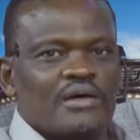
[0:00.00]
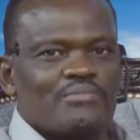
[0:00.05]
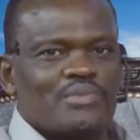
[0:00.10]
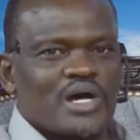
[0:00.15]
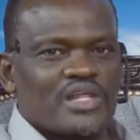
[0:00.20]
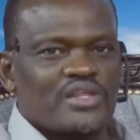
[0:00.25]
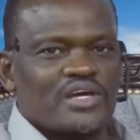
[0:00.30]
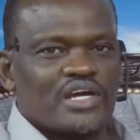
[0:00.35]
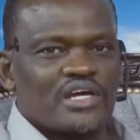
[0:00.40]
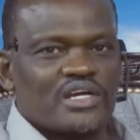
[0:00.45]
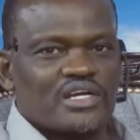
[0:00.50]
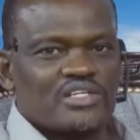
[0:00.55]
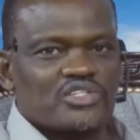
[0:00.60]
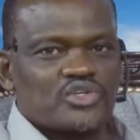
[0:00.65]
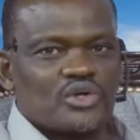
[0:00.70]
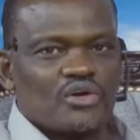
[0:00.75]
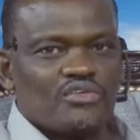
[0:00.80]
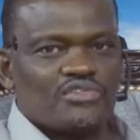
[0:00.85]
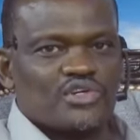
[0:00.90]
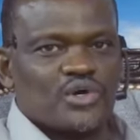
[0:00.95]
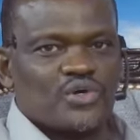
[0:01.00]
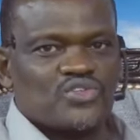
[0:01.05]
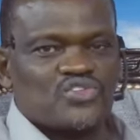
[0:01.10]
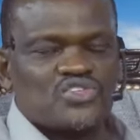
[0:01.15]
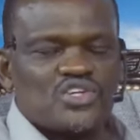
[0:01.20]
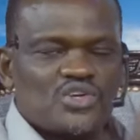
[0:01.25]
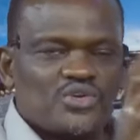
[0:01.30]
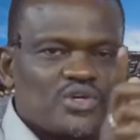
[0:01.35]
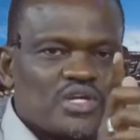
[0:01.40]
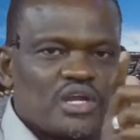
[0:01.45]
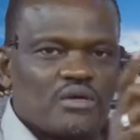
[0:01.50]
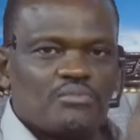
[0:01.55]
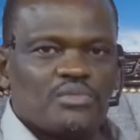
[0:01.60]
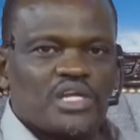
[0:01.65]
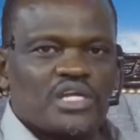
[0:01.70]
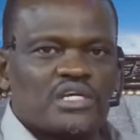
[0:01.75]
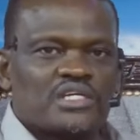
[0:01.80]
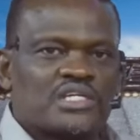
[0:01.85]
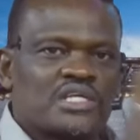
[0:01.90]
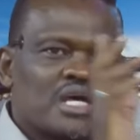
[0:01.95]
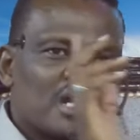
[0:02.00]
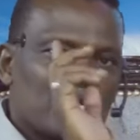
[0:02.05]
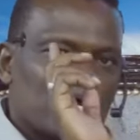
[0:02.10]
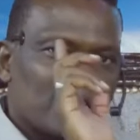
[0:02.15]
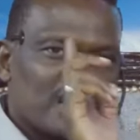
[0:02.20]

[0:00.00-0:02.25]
by the grace of God. See you in a minute.